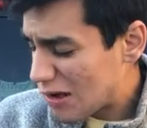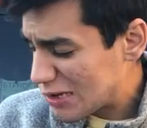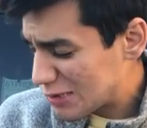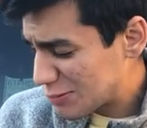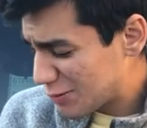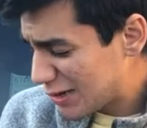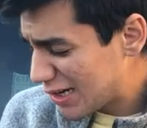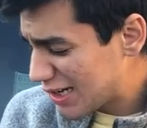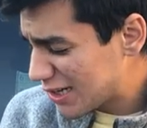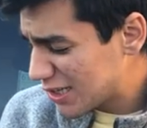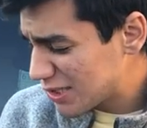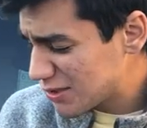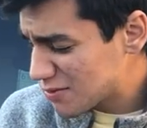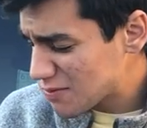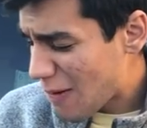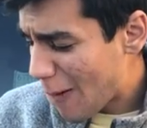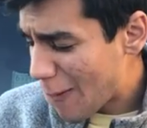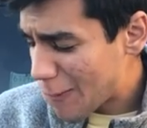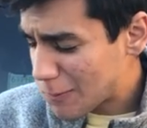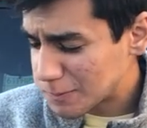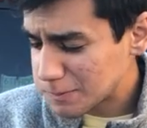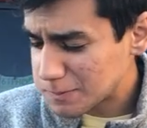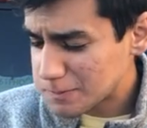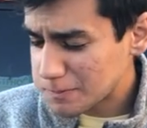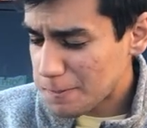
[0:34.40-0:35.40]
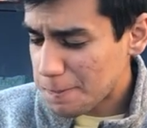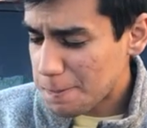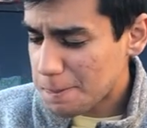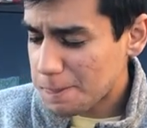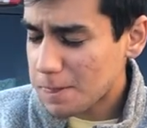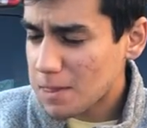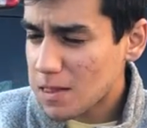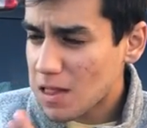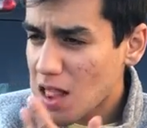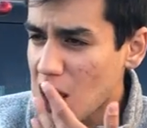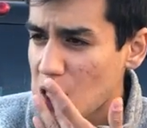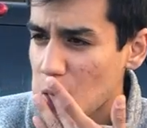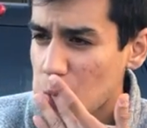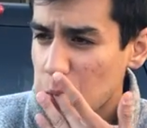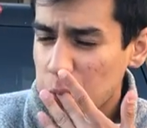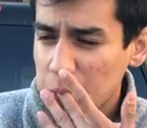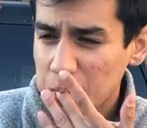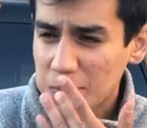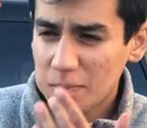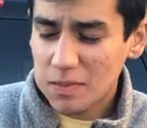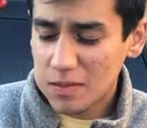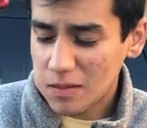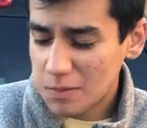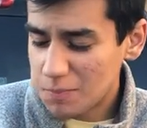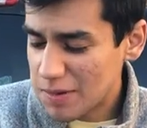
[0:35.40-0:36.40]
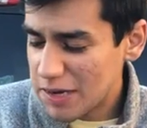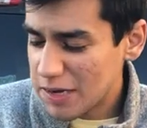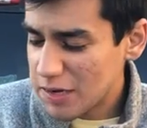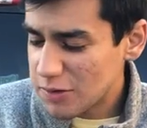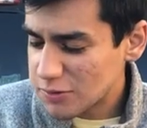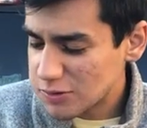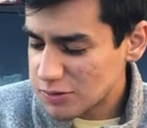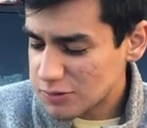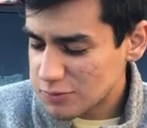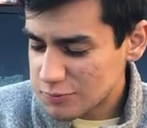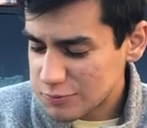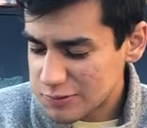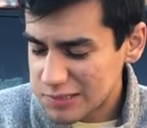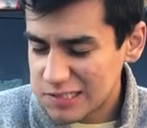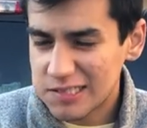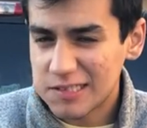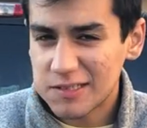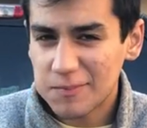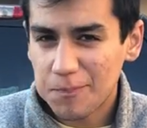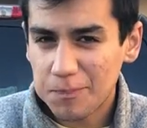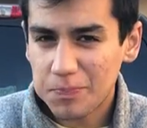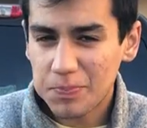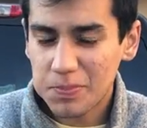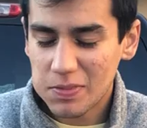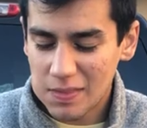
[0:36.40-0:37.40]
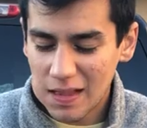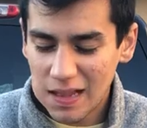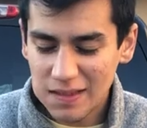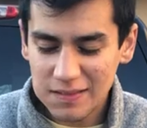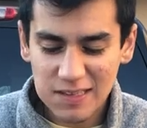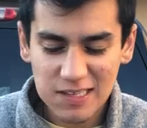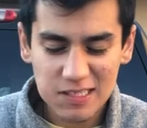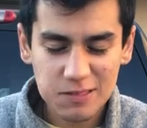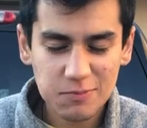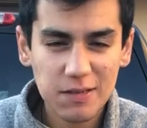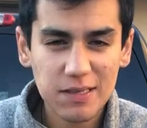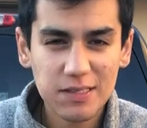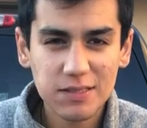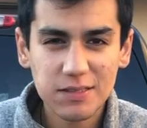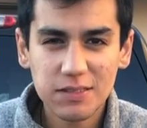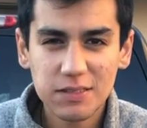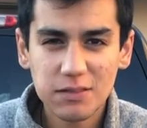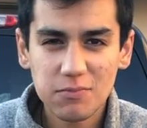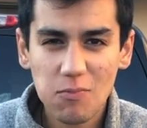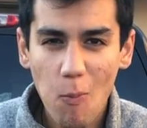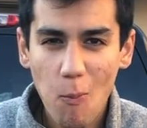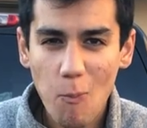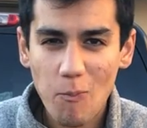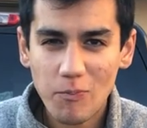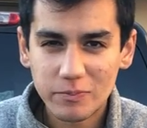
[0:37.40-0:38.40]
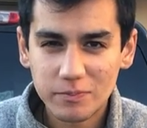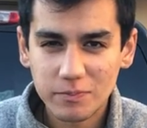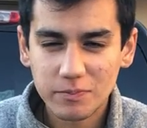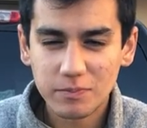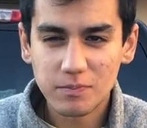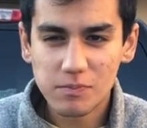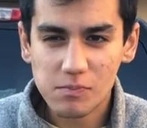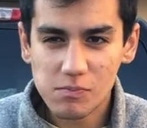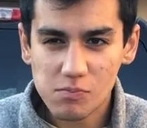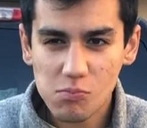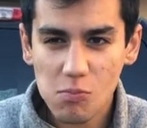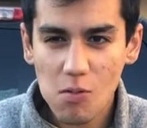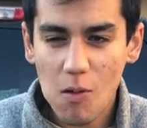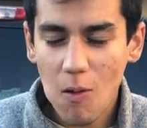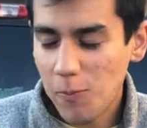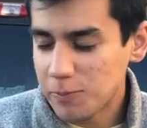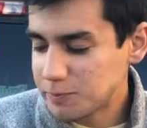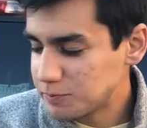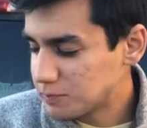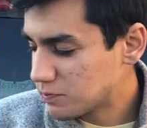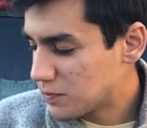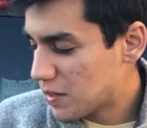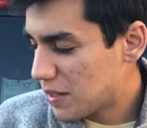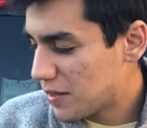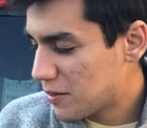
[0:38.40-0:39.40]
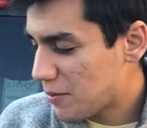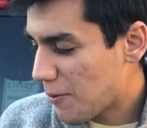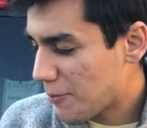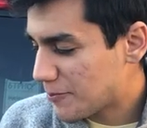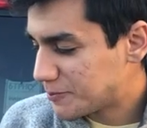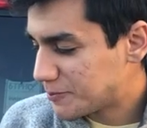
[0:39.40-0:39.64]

pretty good. The mayo is really not that spicy. And